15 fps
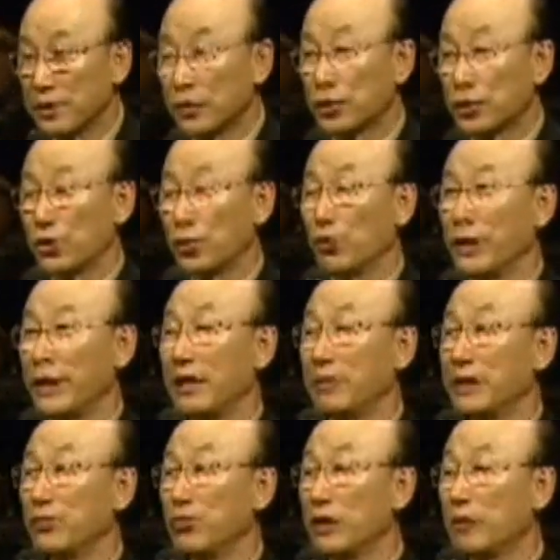So
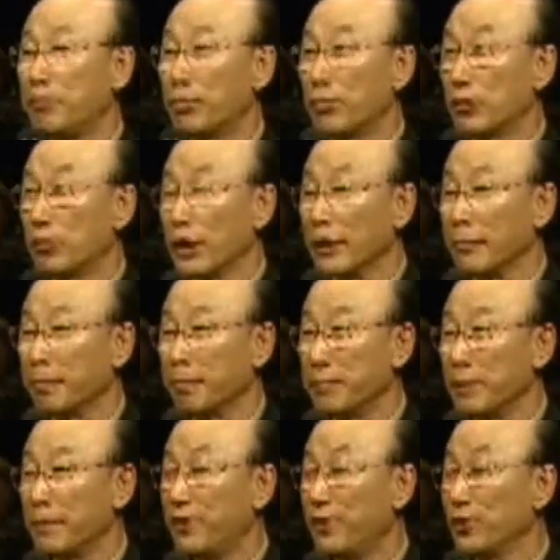whenever you have problem,
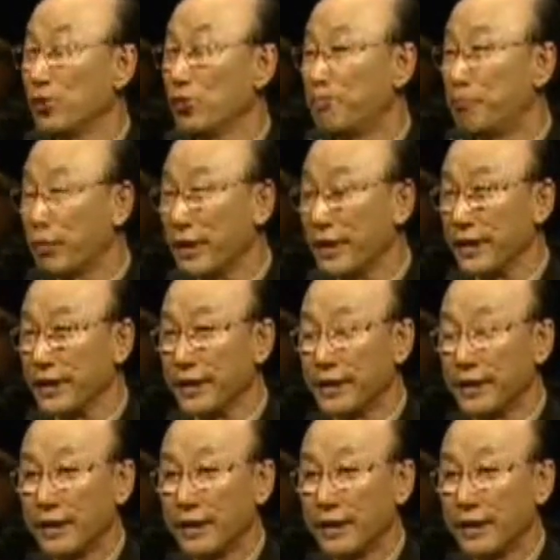before you pray,